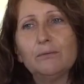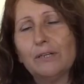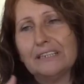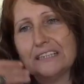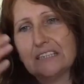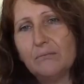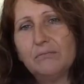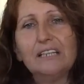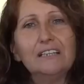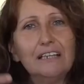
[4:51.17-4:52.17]
what is
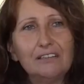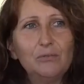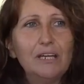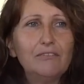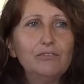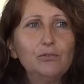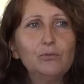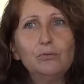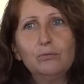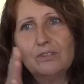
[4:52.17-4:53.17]
something that we have
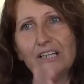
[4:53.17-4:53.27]
to